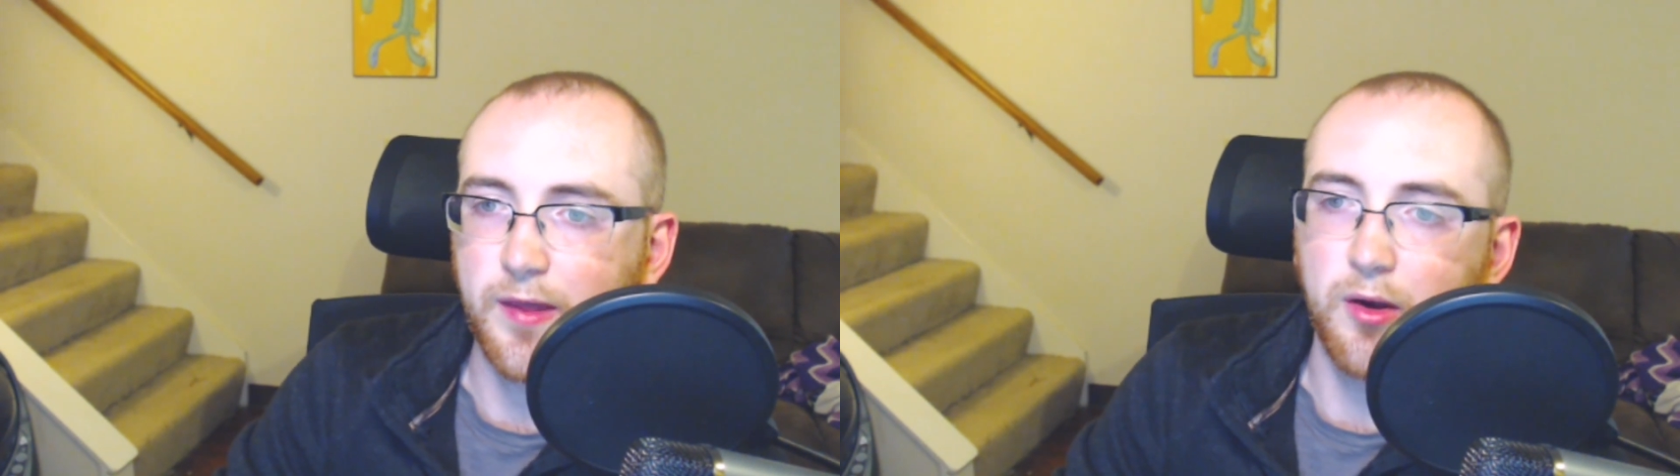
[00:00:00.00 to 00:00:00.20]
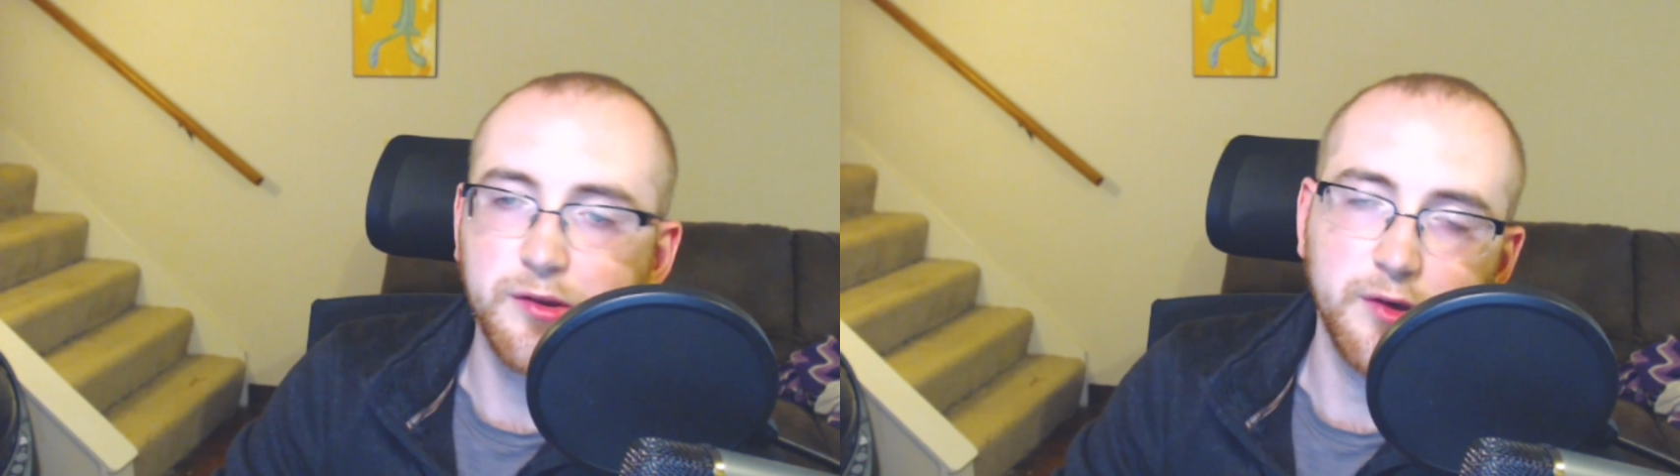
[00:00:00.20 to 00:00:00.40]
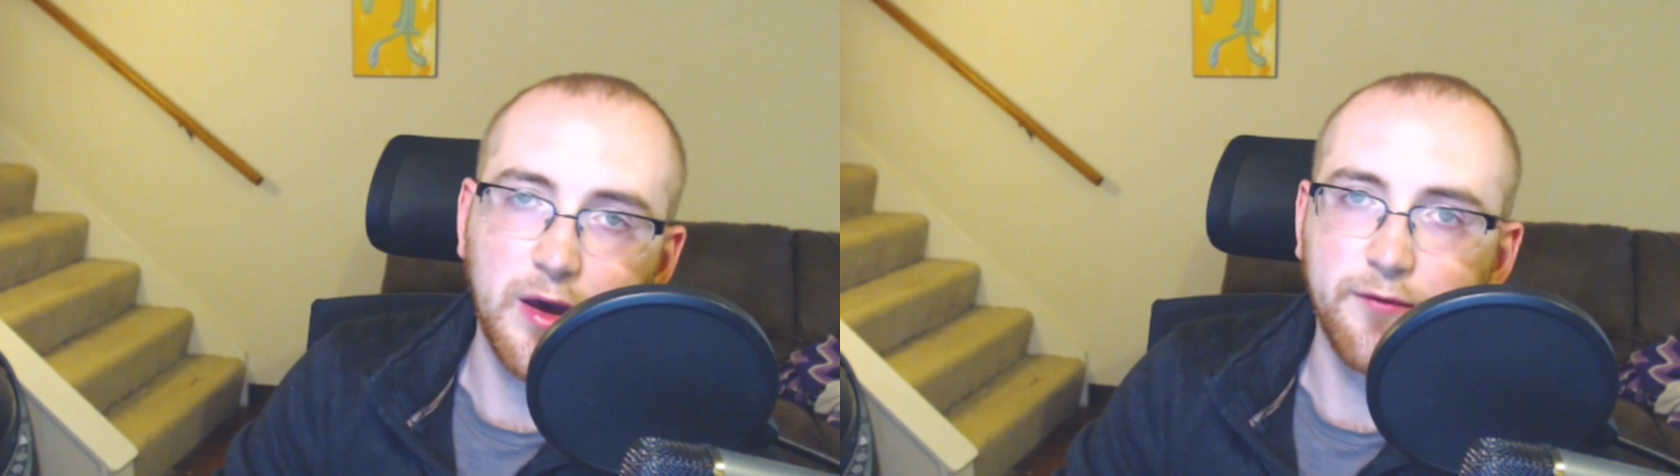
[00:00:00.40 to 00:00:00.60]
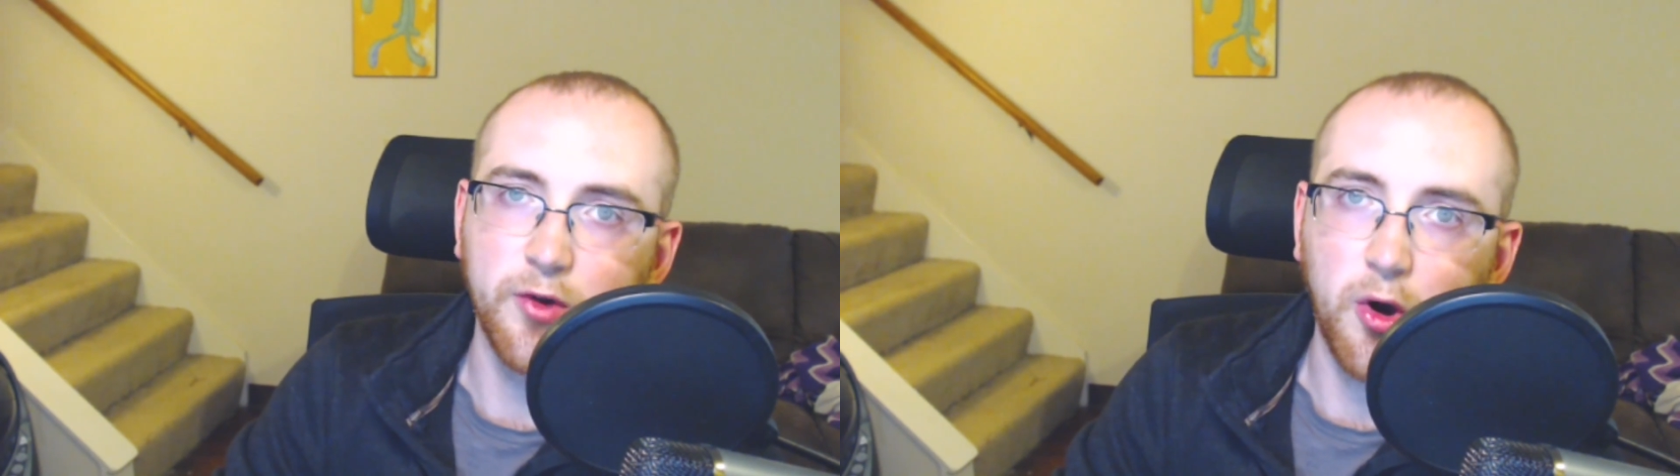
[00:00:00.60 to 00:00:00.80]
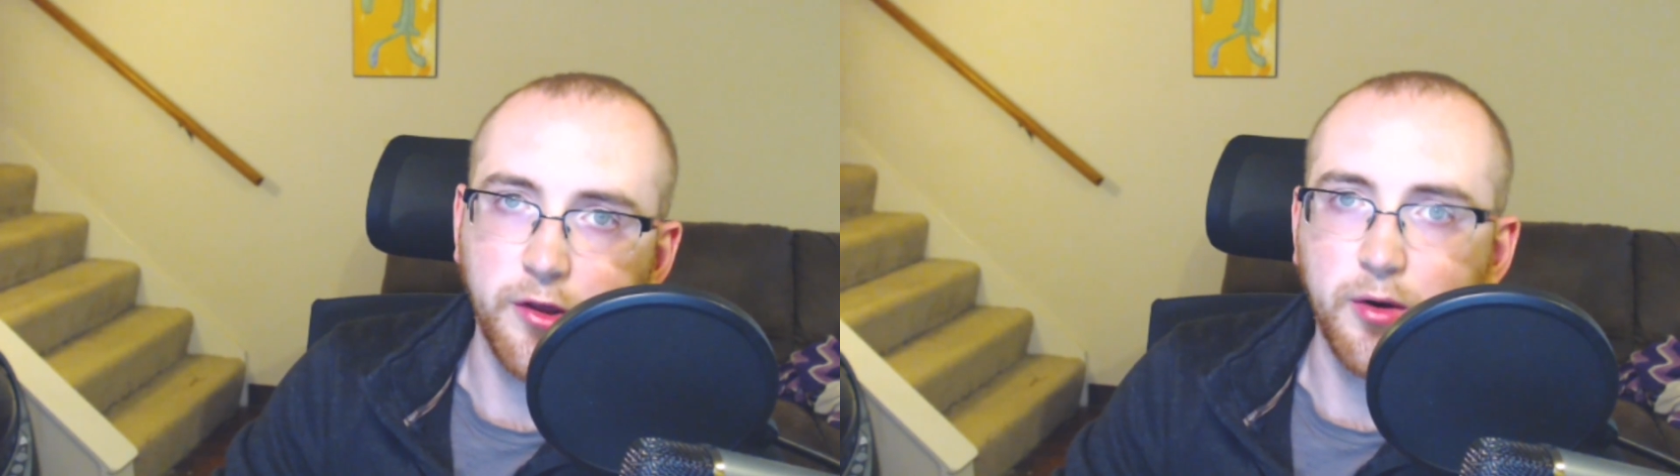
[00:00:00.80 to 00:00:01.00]
they also have an
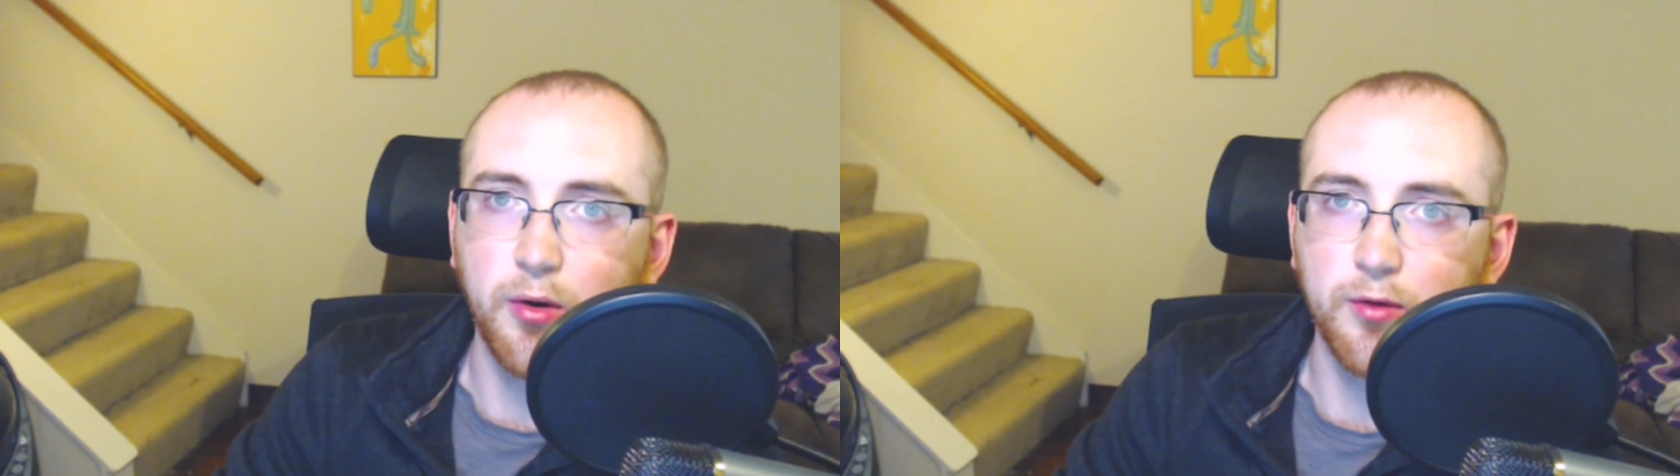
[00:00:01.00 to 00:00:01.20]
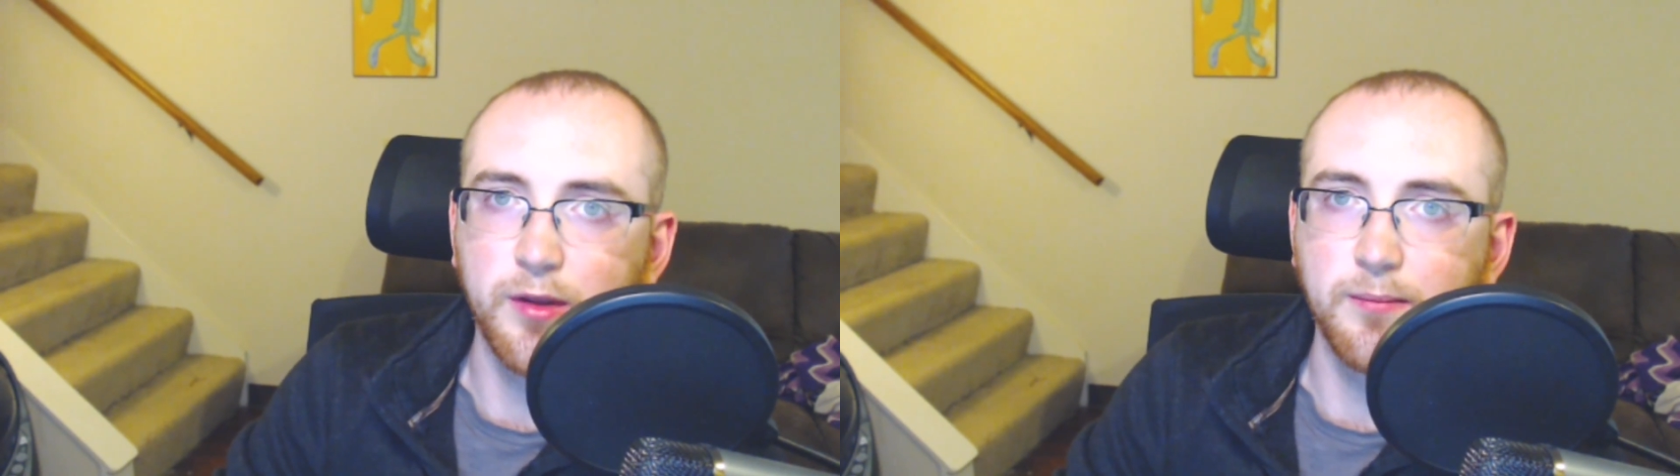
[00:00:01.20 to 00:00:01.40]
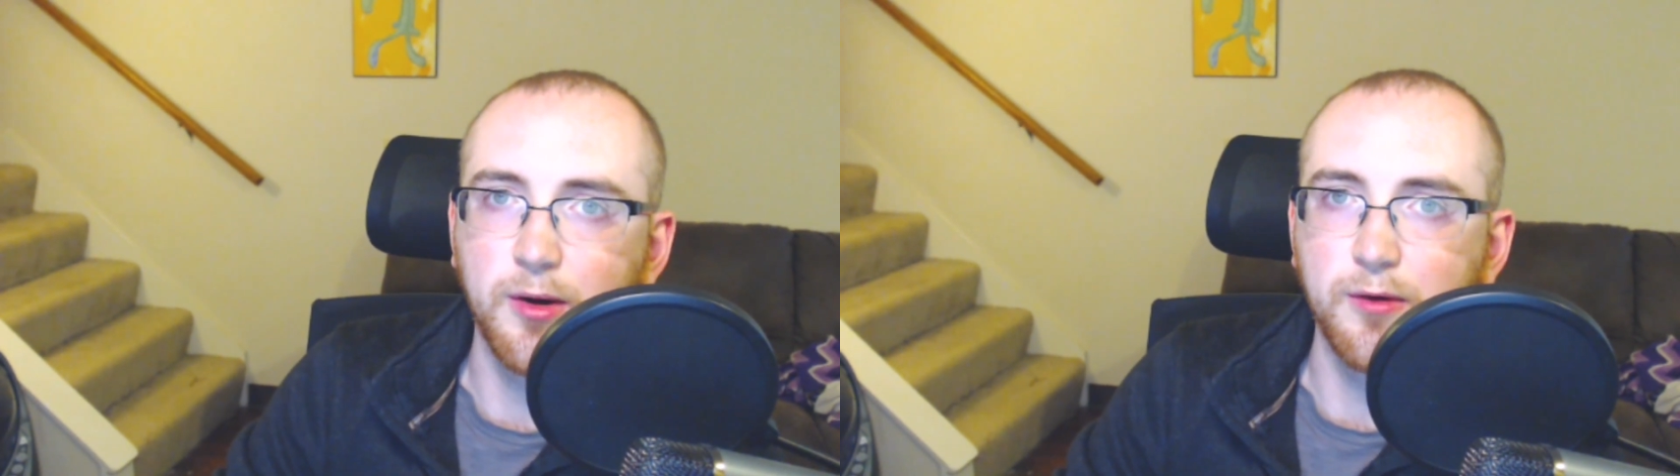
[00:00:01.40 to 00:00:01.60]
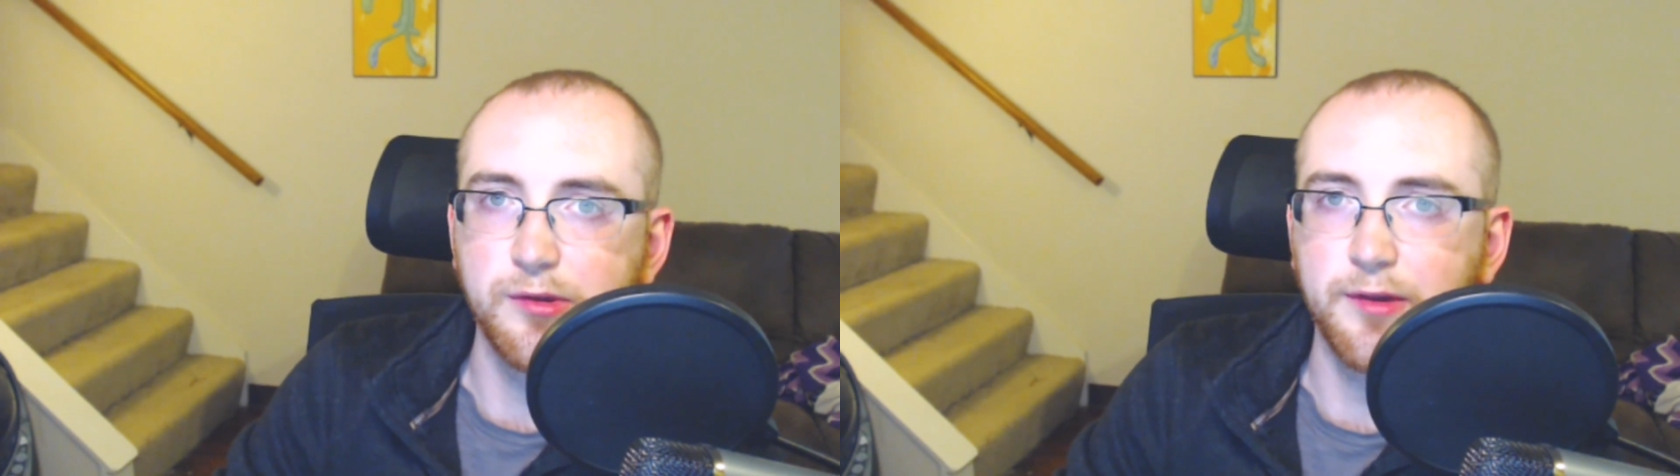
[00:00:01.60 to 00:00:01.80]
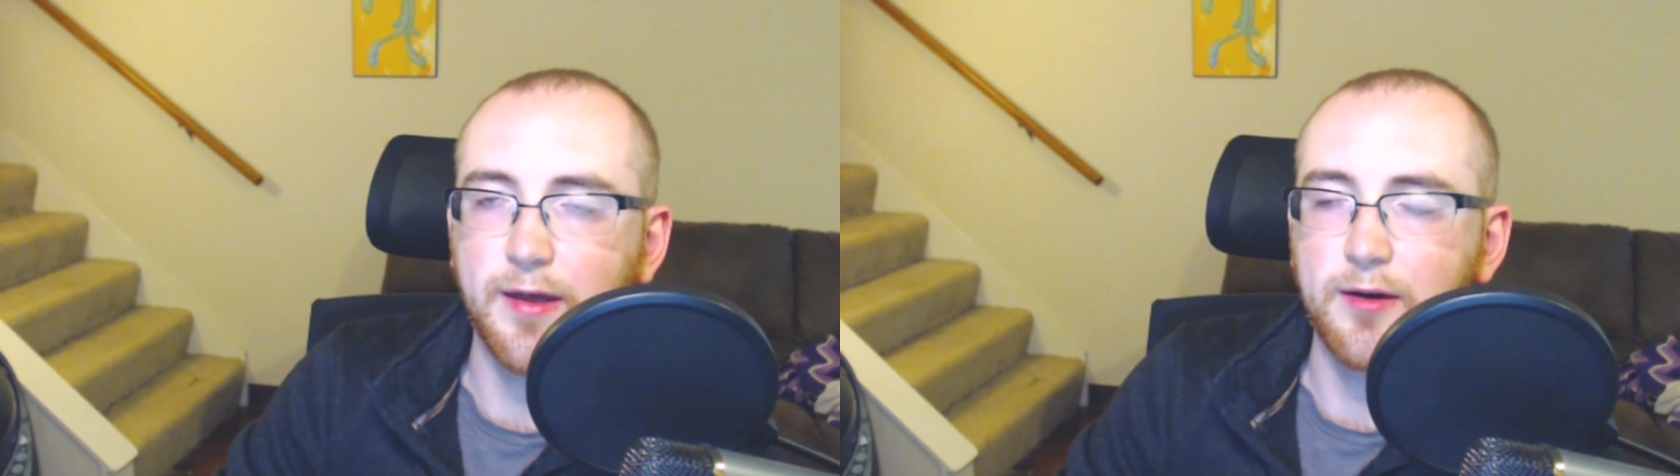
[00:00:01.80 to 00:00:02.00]
audio-only
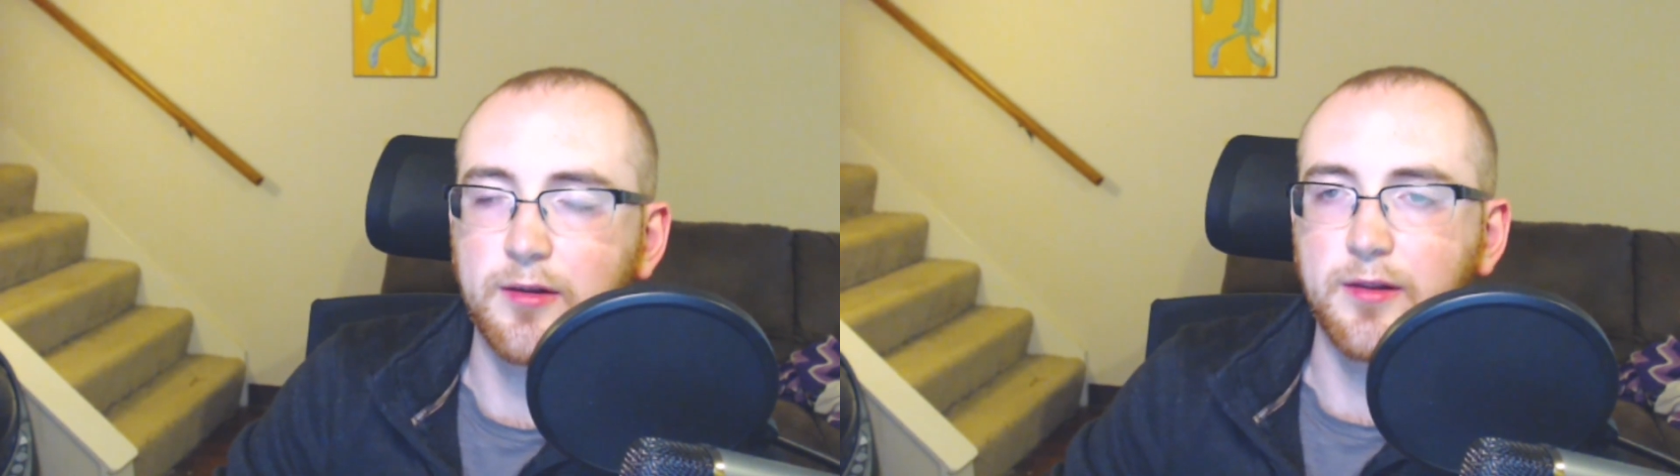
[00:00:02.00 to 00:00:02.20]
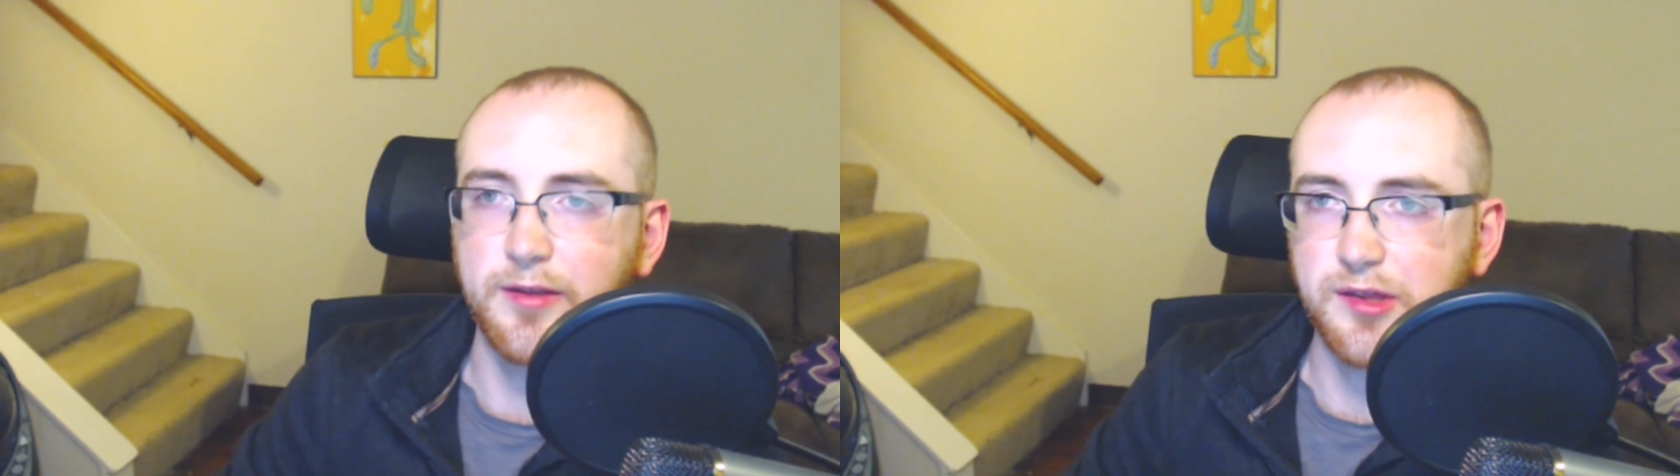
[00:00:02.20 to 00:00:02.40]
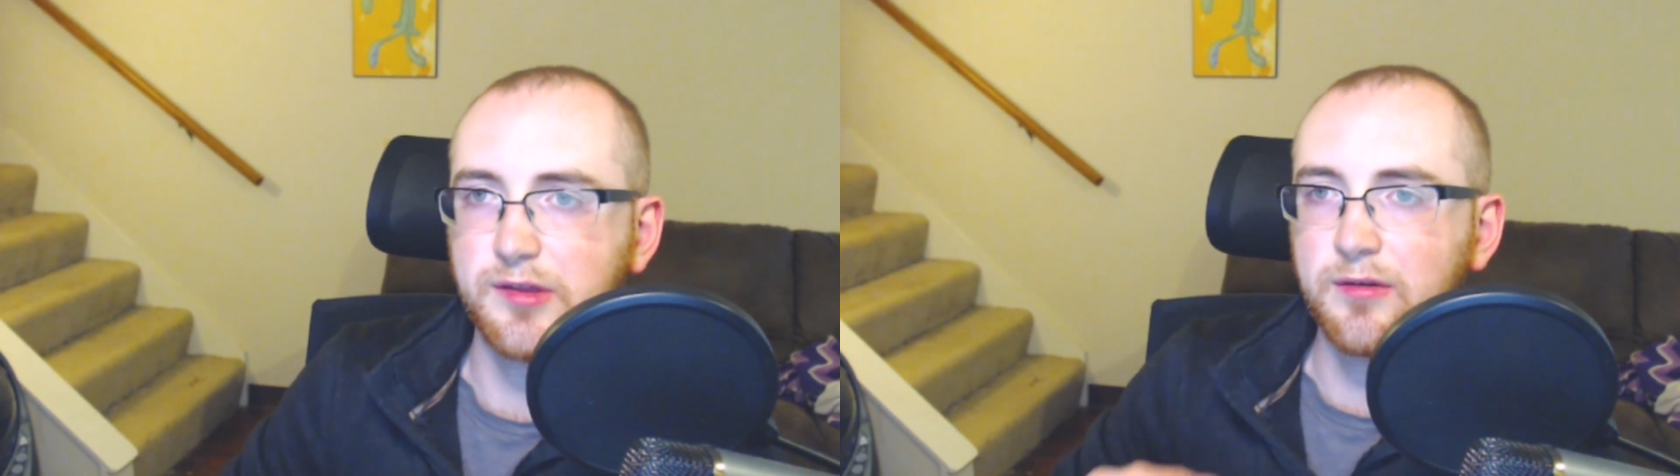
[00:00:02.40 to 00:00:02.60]
mode, so that'll at least